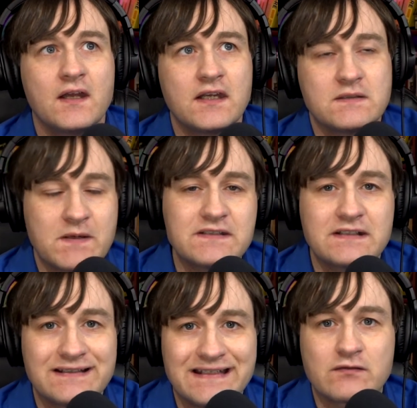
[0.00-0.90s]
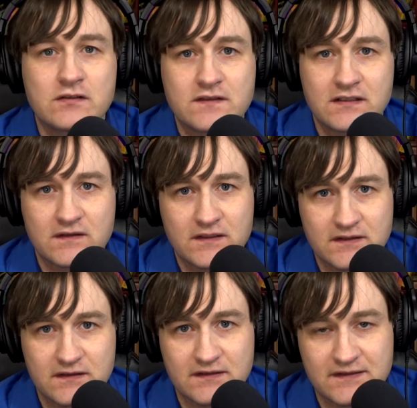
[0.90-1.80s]

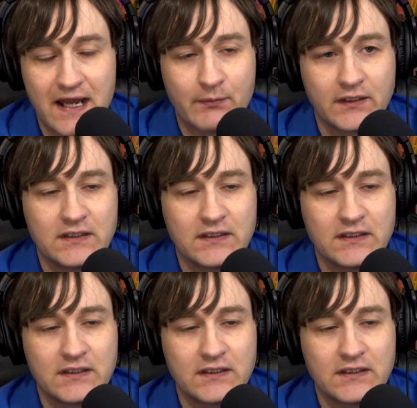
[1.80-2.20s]
the topic.